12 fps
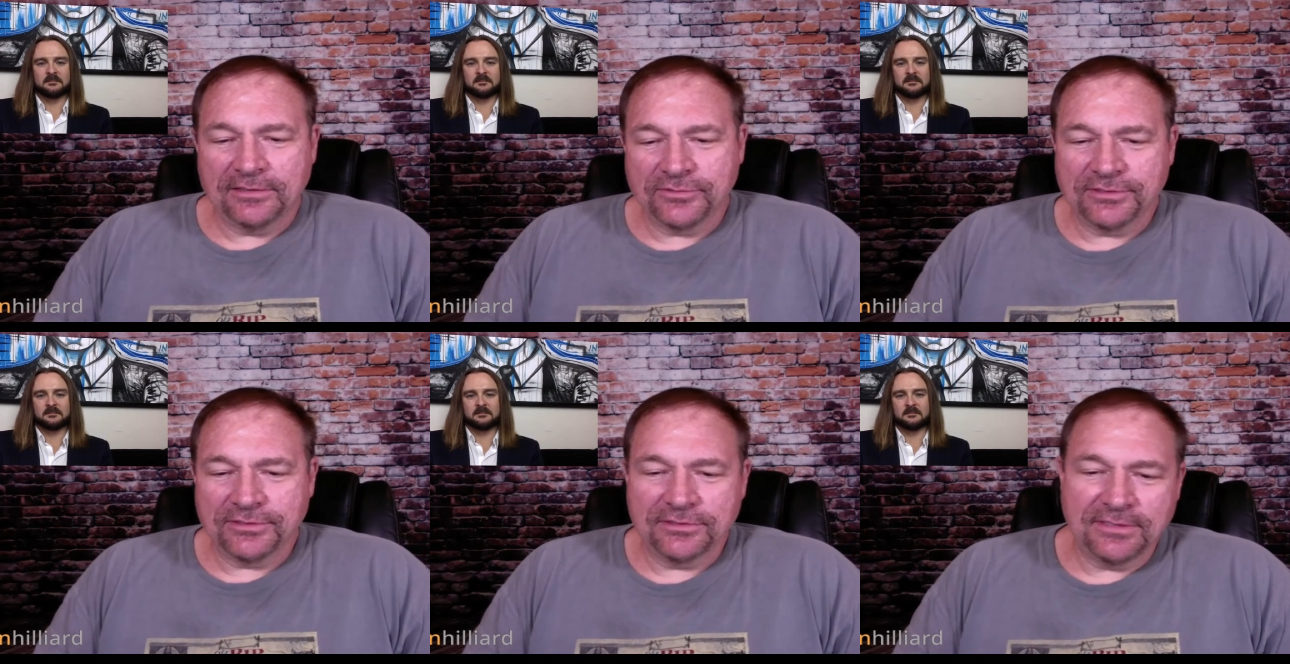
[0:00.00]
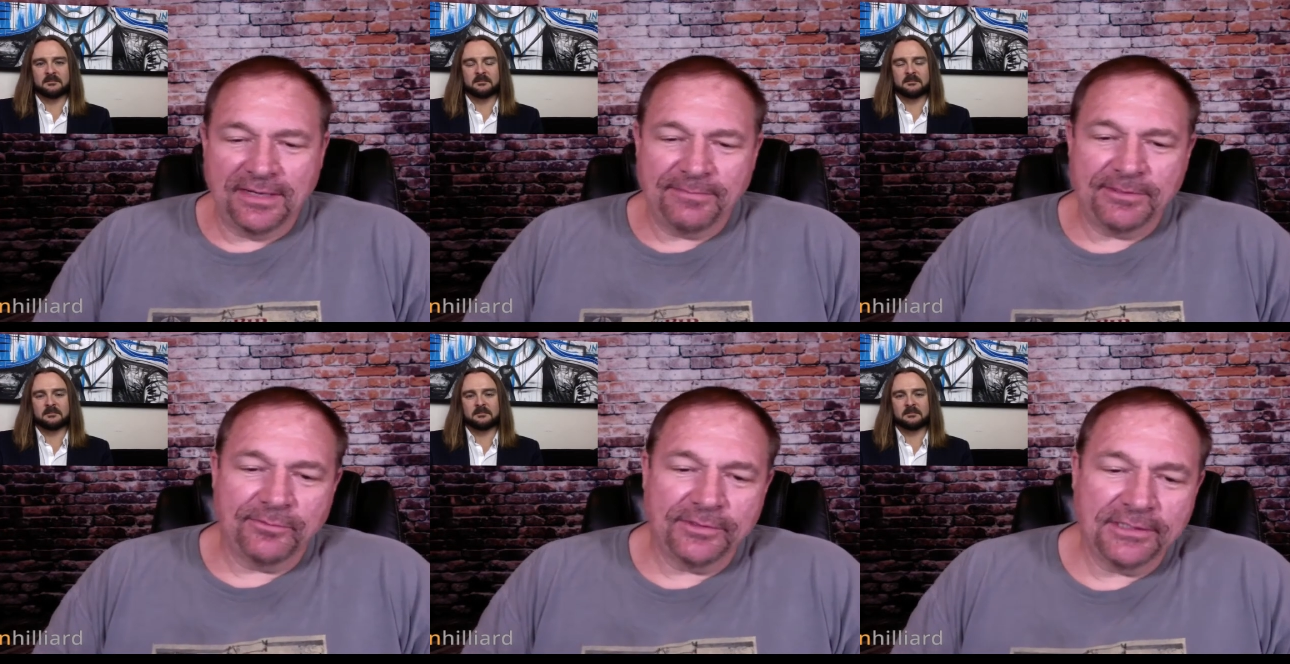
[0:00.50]
Speaker 1: which is named in the
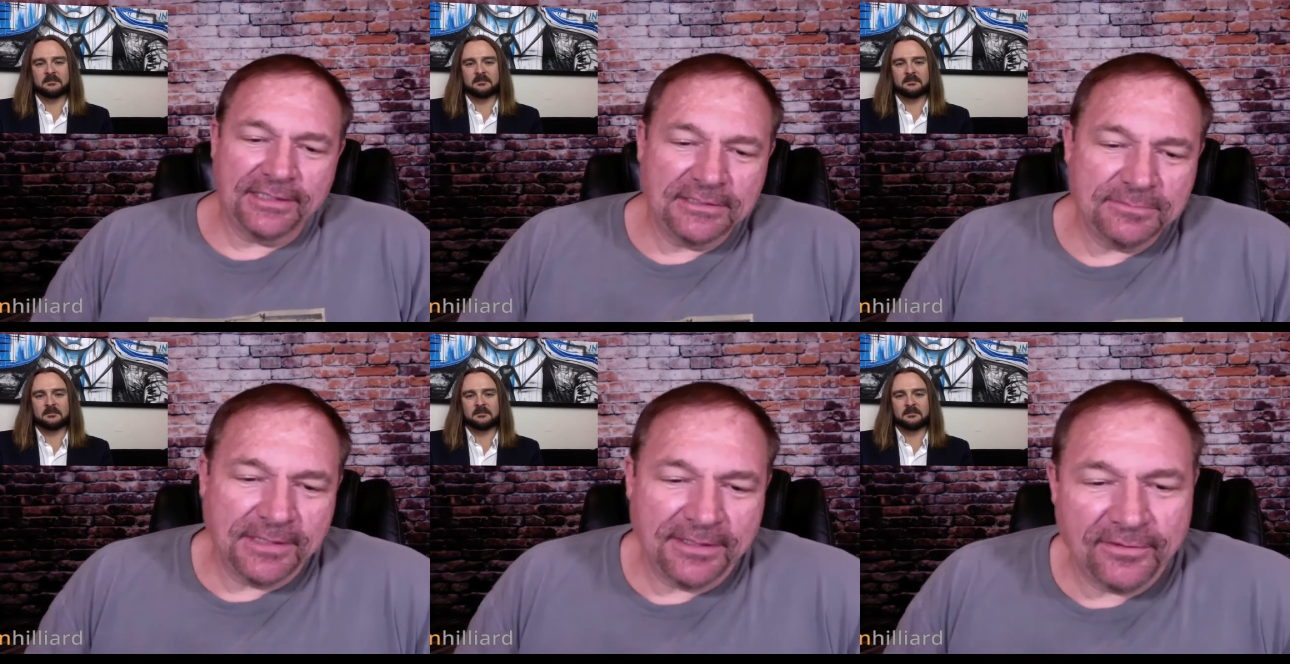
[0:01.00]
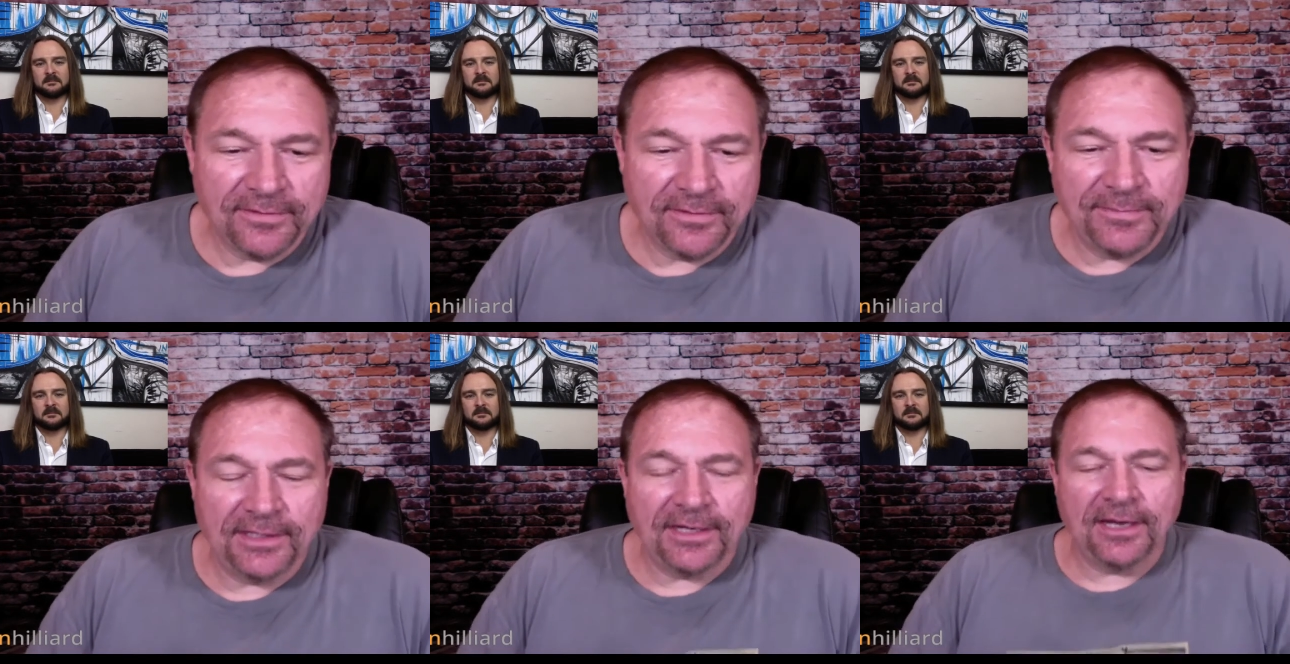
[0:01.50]
release, but other
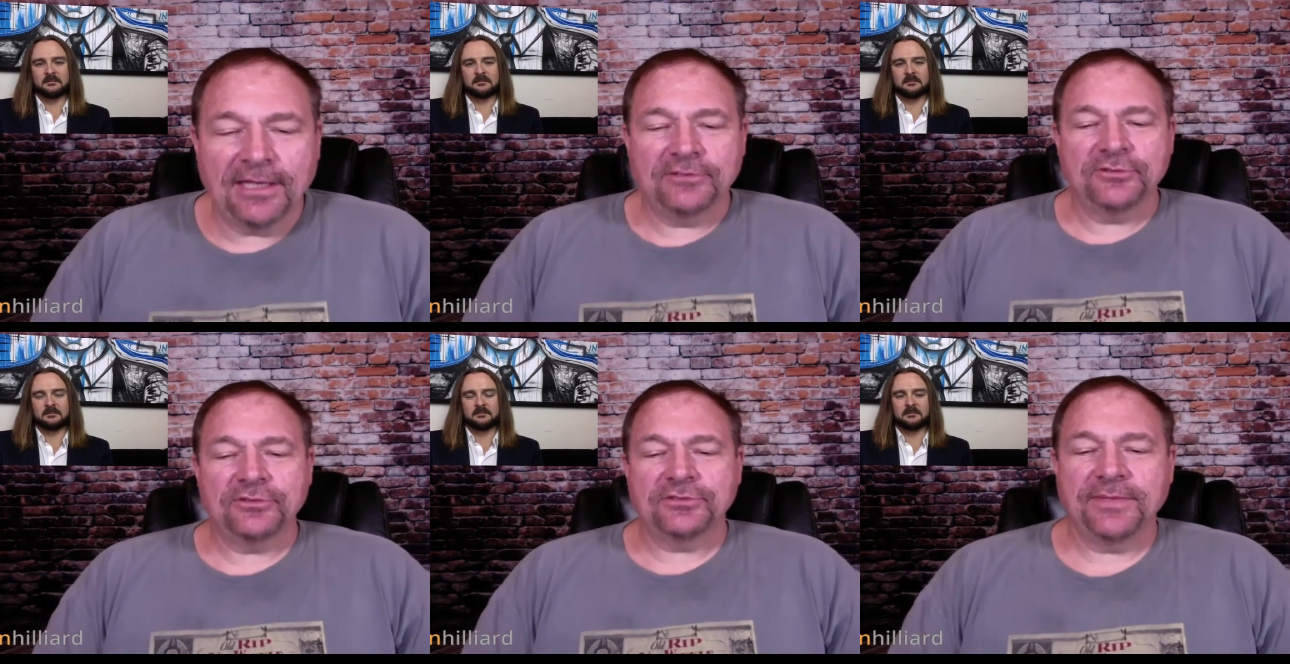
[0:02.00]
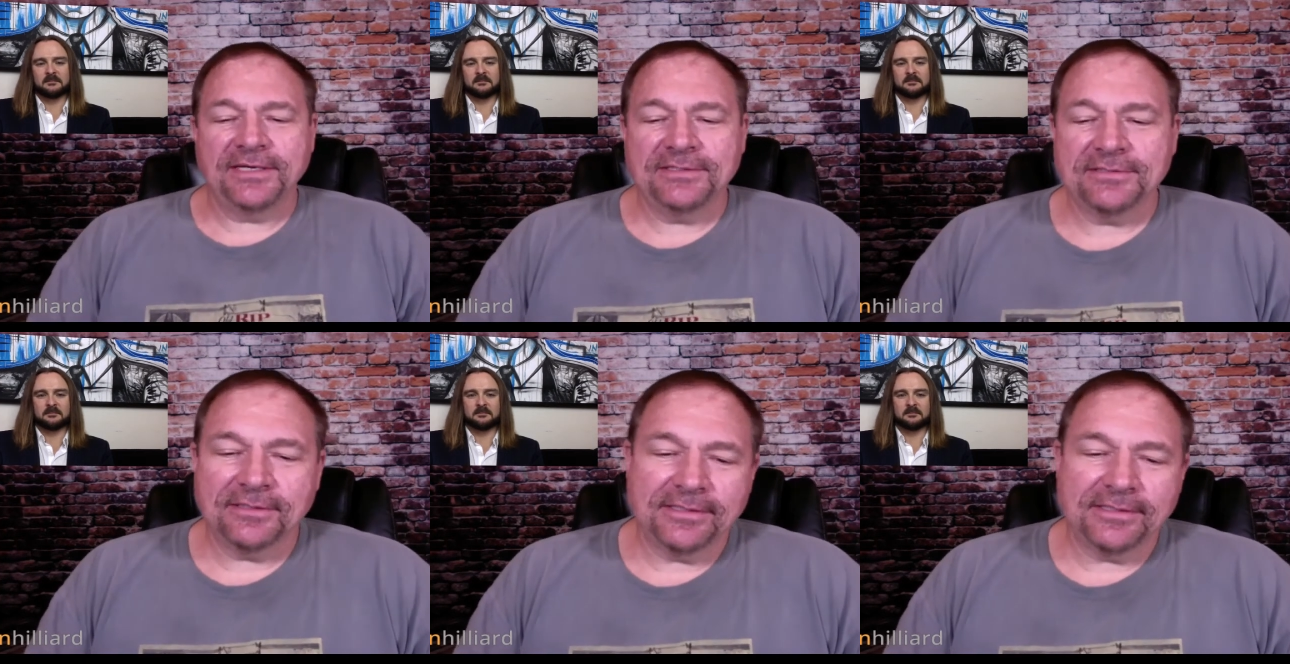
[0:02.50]
community colleges are
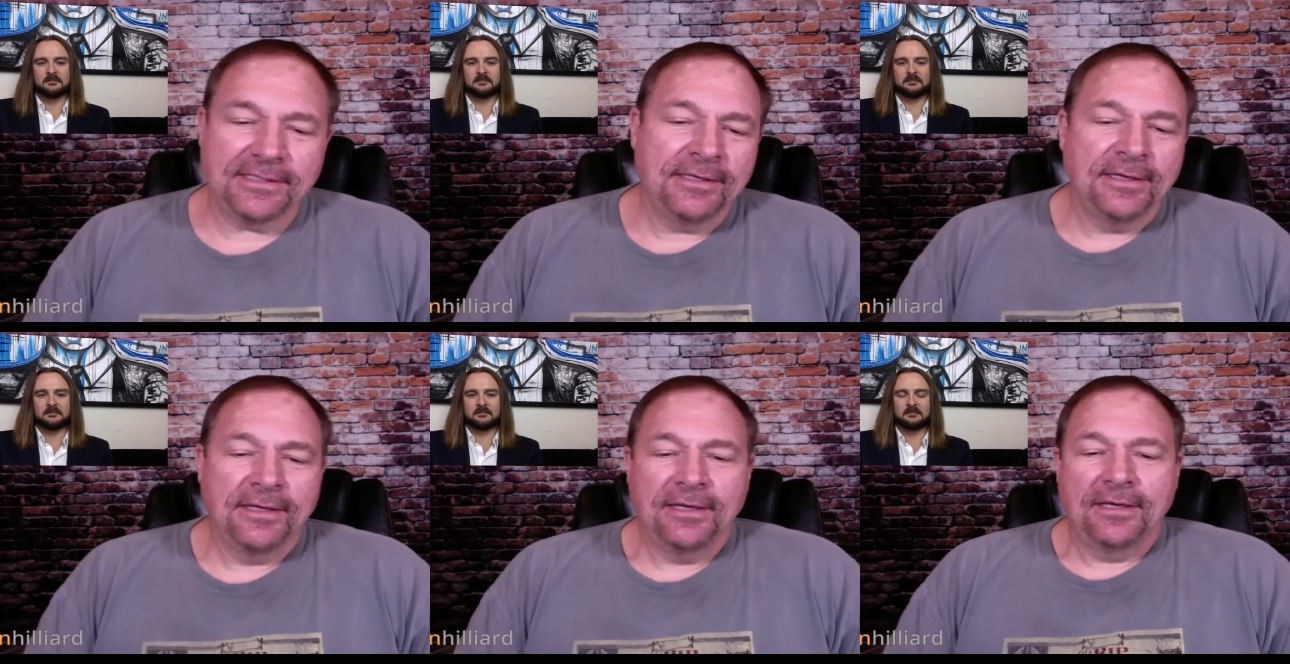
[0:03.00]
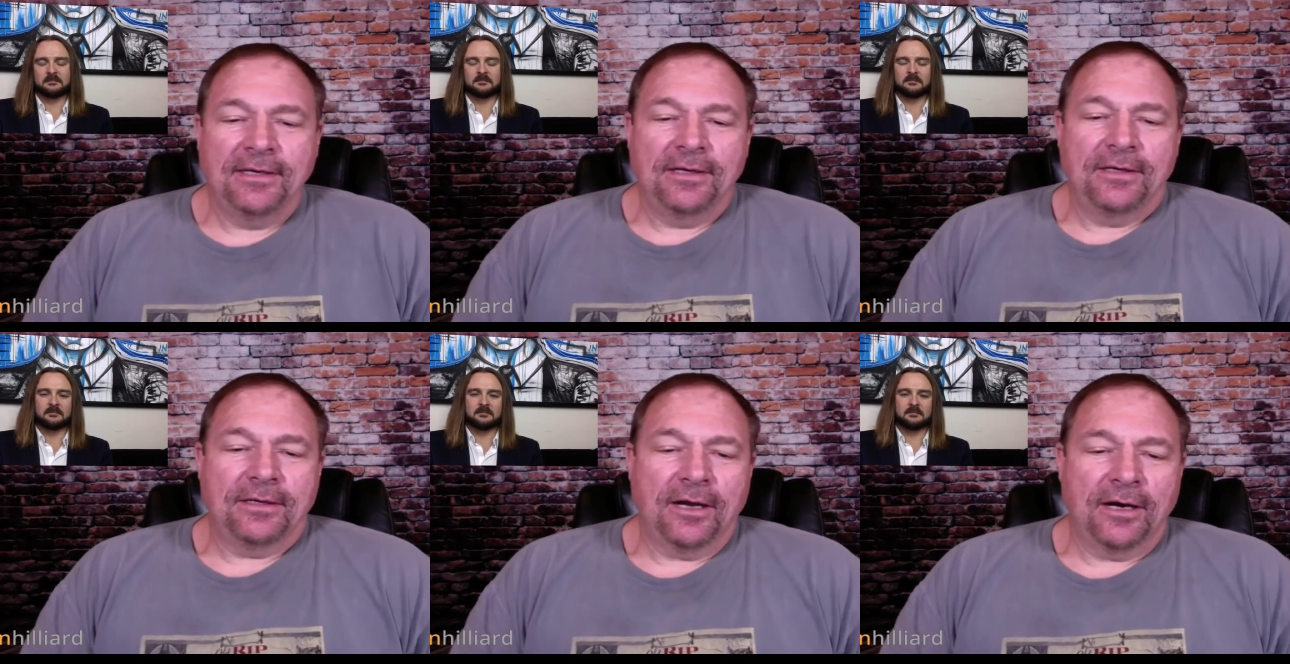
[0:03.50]
basically
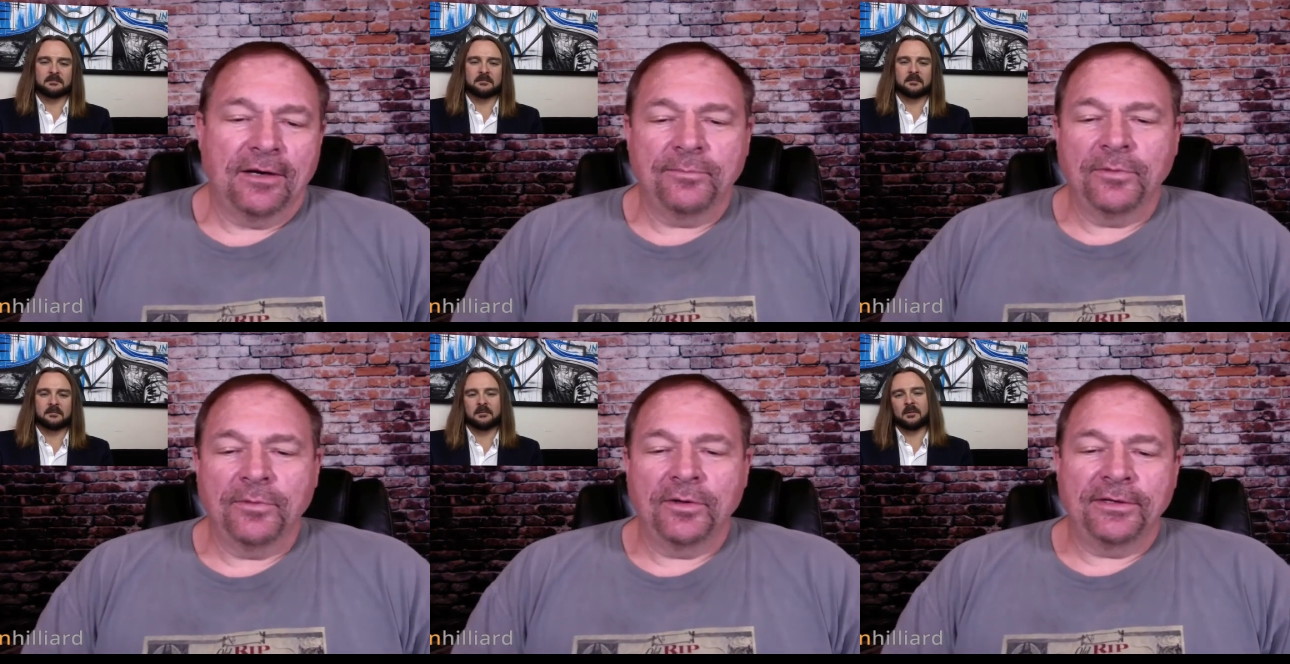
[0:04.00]
are